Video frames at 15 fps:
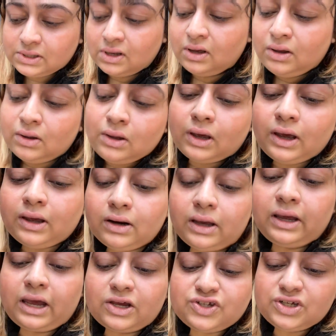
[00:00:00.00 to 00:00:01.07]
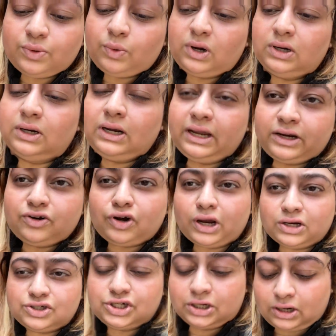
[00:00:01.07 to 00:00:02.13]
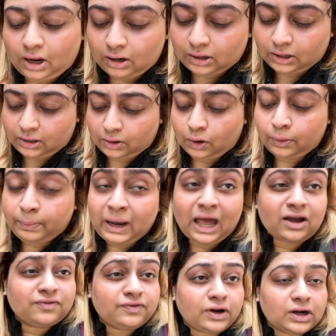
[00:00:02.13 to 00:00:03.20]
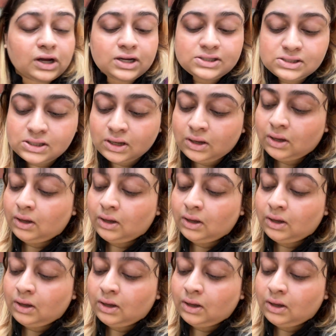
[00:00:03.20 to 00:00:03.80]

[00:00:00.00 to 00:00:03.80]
and I actually wanted like dried shiitake or black fungus.